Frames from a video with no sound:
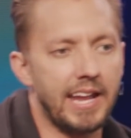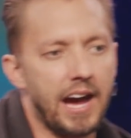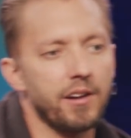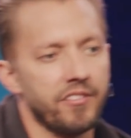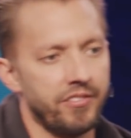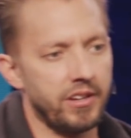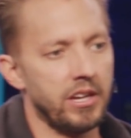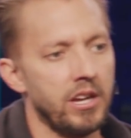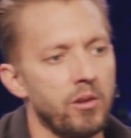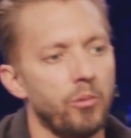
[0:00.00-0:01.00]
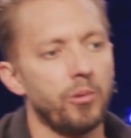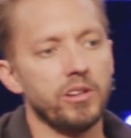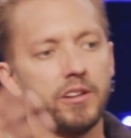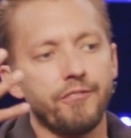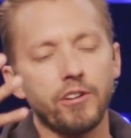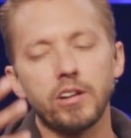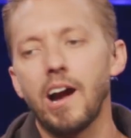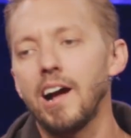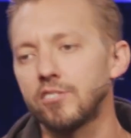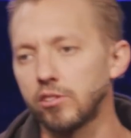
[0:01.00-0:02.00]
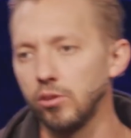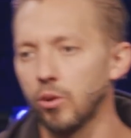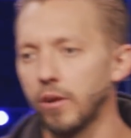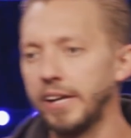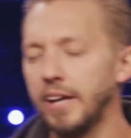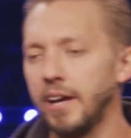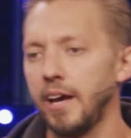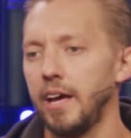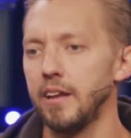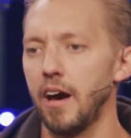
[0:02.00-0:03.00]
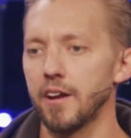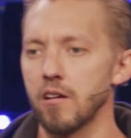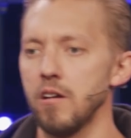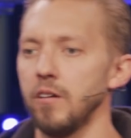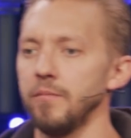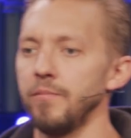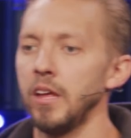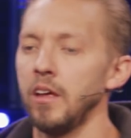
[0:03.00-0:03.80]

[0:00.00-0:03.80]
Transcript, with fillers: out of it. We want to live for God's glory and not our own.